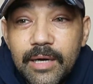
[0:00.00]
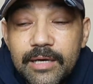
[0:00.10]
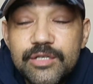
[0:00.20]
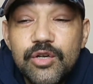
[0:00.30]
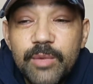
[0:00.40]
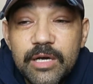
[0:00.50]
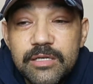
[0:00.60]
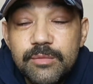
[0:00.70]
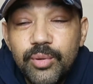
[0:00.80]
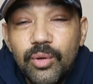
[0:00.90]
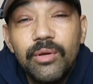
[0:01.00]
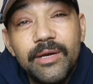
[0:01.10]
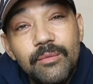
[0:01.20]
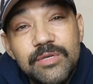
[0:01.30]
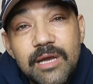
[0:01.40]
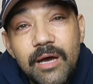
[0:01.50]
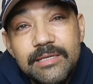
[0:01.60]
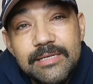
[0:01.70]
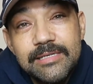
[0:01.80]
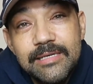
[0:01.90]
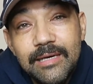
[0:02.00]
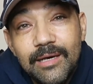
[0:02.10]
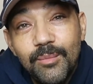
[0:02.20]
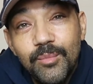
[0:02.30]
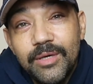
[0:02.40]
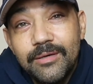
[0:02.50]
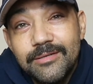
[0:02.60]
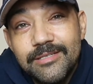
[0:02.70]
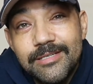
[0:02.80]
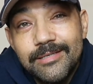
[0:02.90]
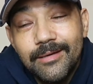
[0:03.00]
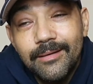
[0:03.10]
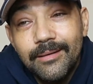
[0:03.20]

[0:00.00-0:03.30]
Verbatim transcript: And saw my cousin Paul, and it was nice to see him because